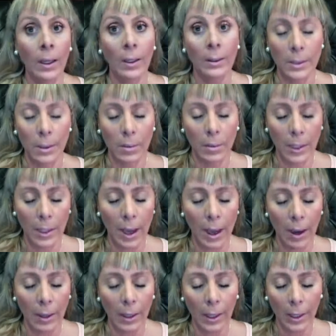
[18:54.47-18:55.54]
So
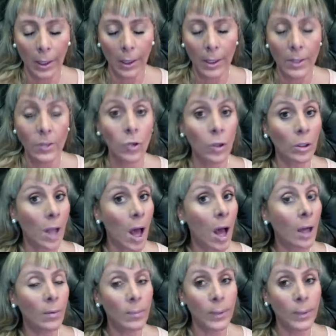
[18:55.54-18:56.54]
Diane, is your lung